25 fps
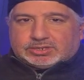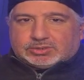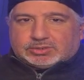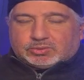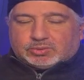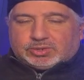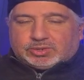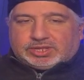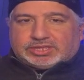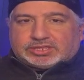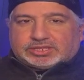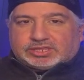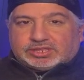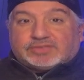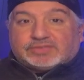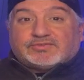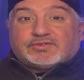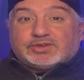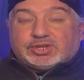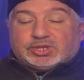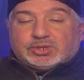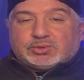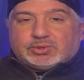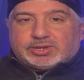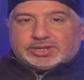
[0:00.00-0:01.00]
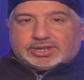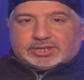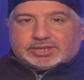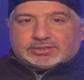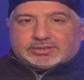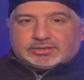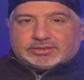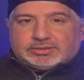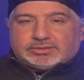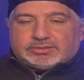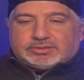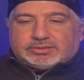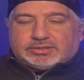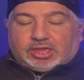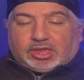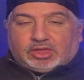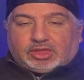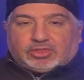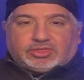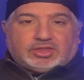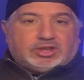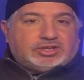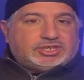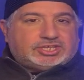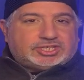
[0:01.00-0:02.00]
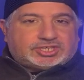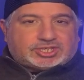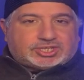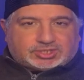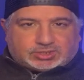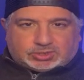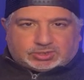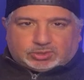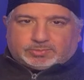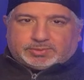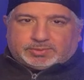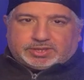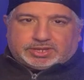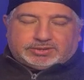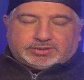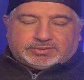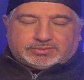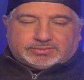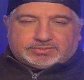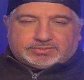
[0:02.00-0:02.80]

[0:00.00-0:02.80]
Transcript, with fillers: reasons for doing it. They're just stupid.